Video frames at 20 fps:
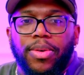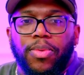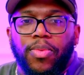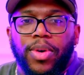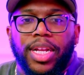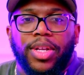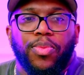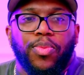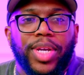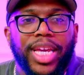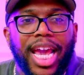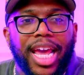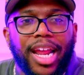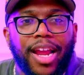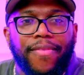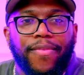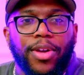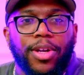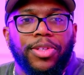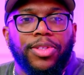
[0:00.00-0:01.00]
when we had
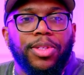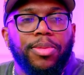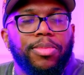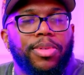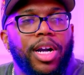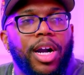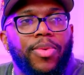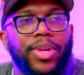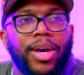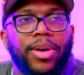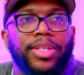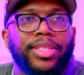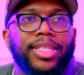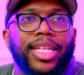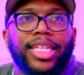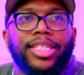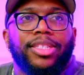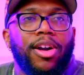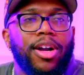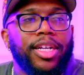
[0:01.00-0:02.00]
our first Zoom call, when I was
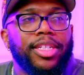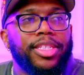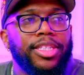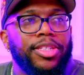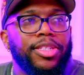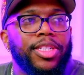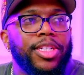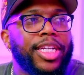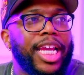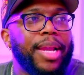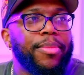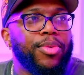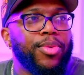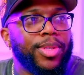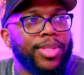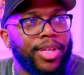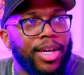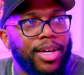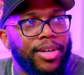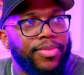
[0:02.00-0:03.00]
like talking to you, your camera
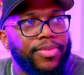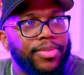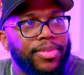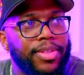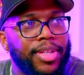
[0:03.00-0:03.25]
was off.